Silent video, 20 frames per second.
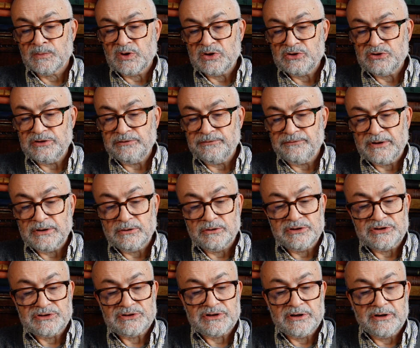She felt
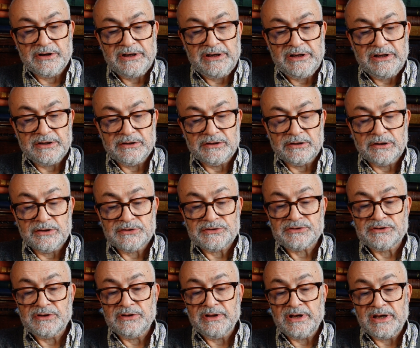as tiny and
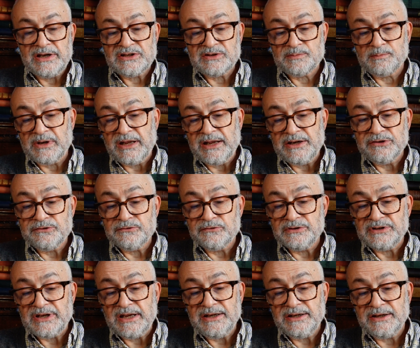lost in their splendour
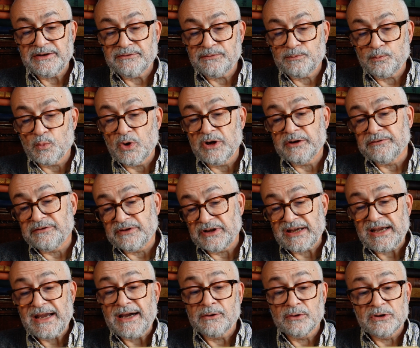as any of one of the
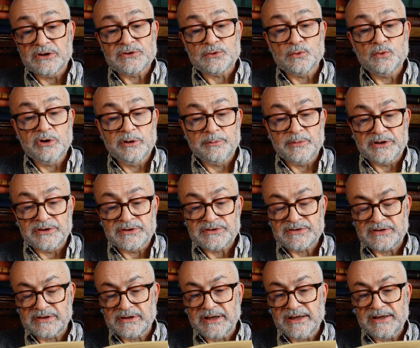countless ornaments
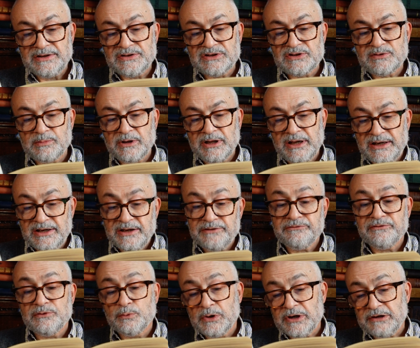that lay displayed
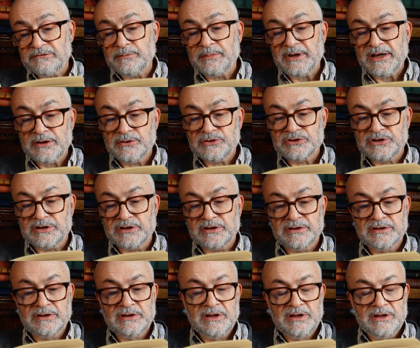everywhere about her.
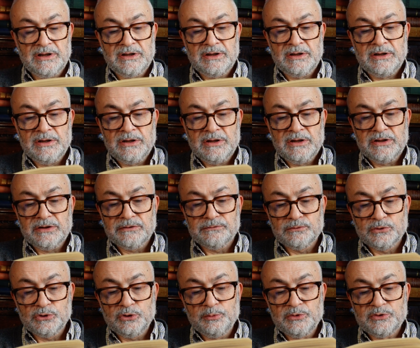The
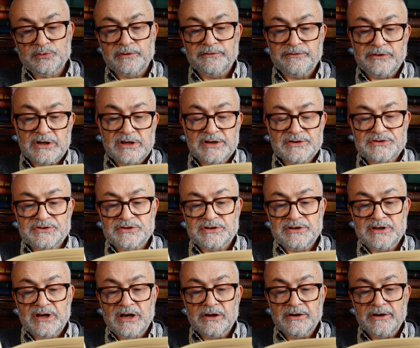rooms were vast
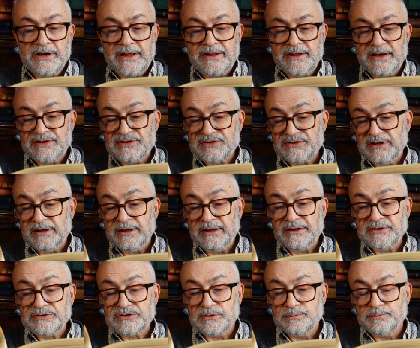and high, their
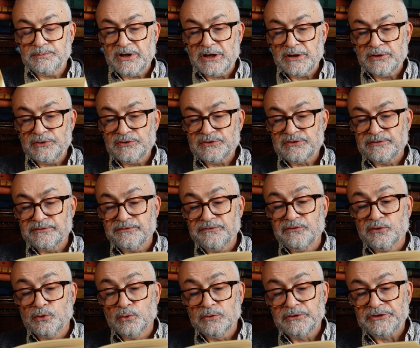ceilings composed of
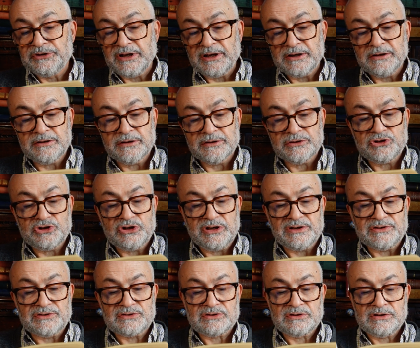vaulting
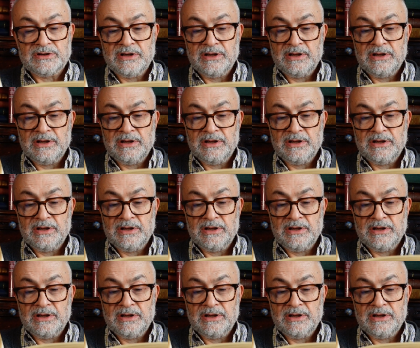arches,